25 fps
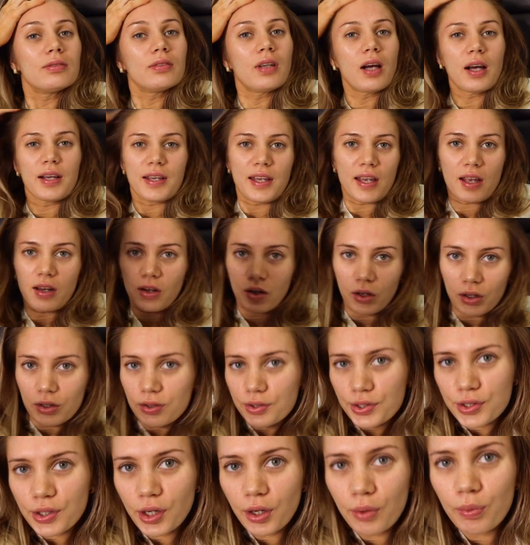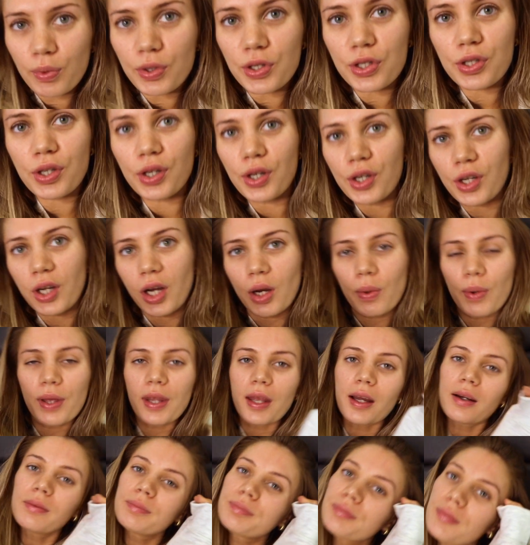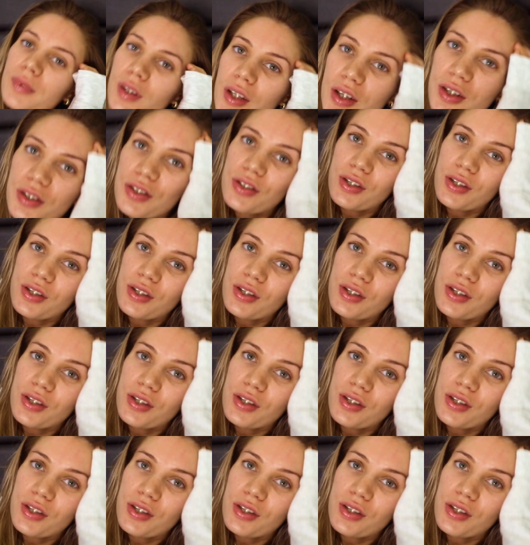I eat a lot, so we're just gonna go with it.